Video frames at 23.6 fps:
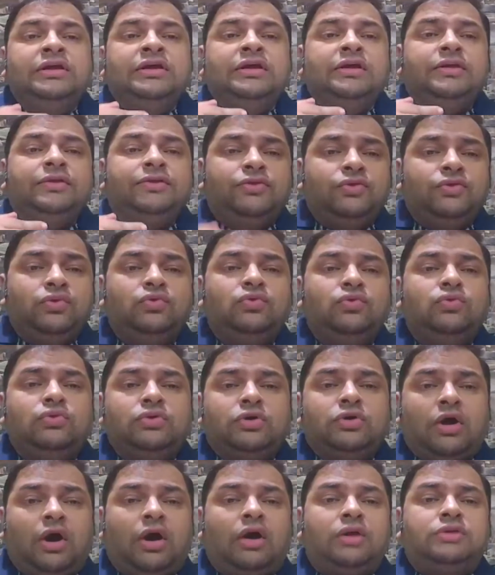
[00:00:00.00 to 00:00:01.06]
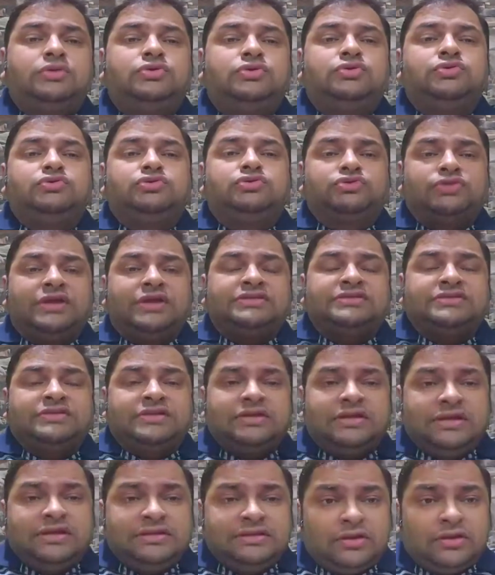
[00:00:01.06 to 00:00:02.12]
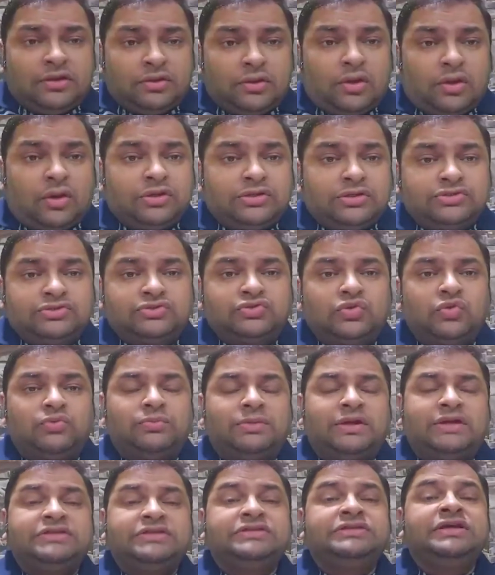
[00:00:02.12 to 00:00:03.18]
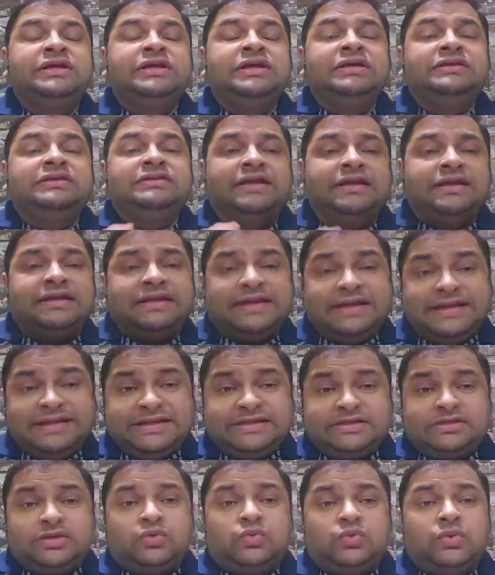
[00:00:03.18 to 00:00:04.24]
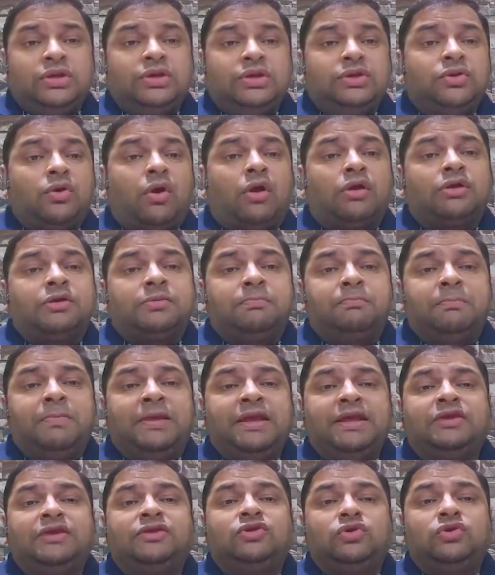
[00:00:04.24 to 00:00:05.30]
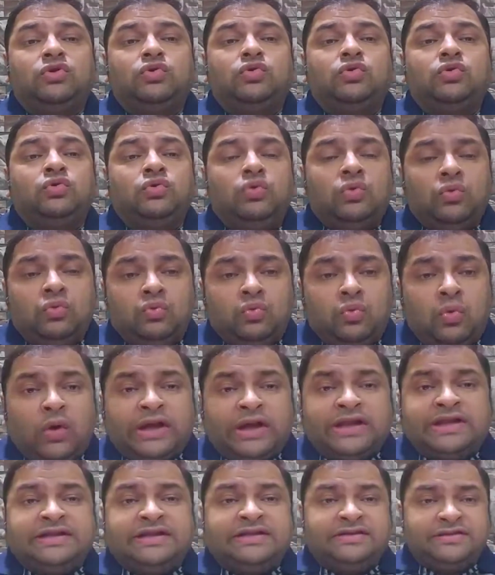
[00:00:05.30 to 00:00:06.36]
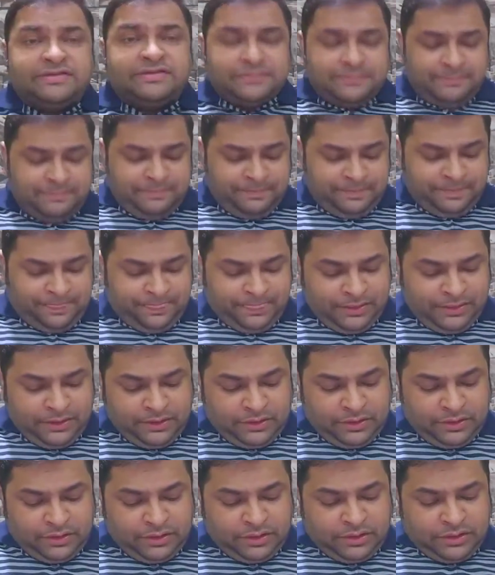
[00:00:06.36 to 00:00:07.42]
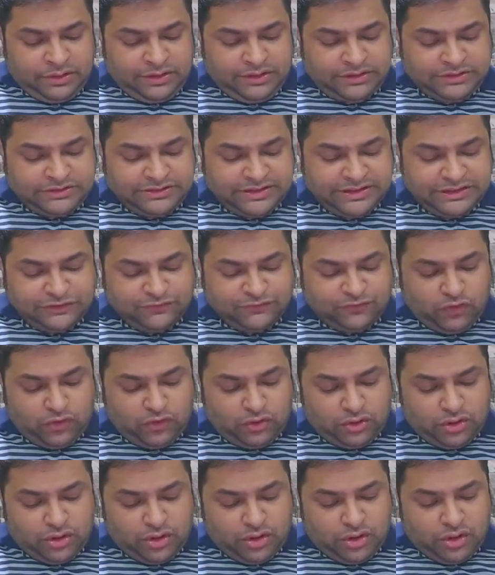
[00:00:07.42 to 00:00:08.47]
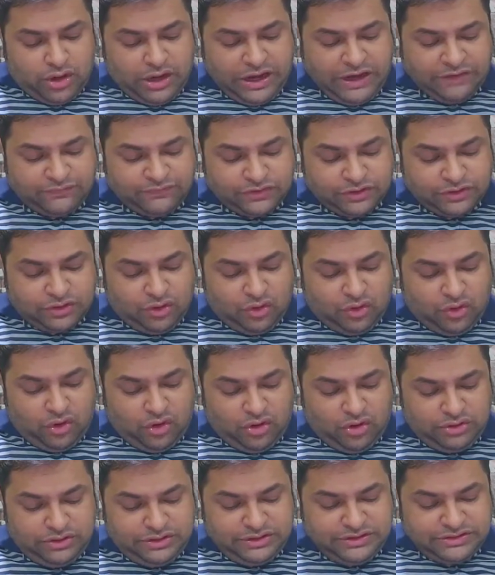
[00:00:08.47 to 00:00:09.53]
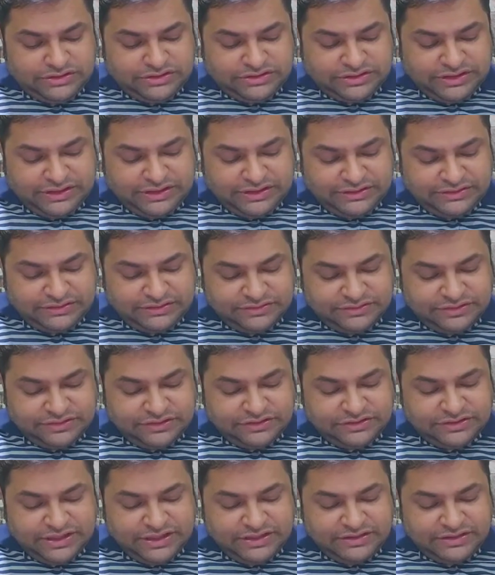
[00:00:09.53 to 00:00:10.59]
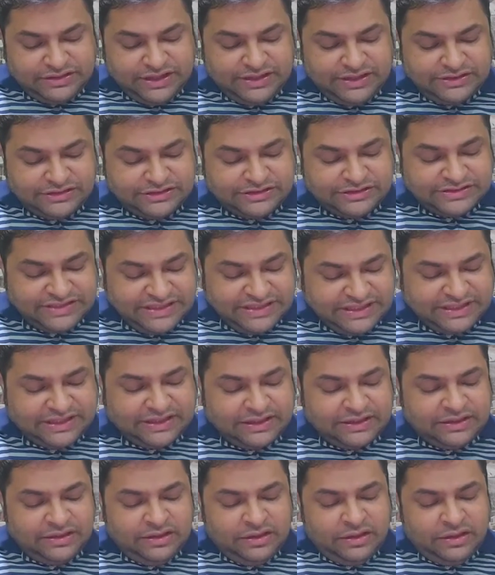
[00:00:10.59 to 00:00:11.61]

you got to trust in the Lord so much that it will not make you worried. It says, for after all these things the Gentiles seek,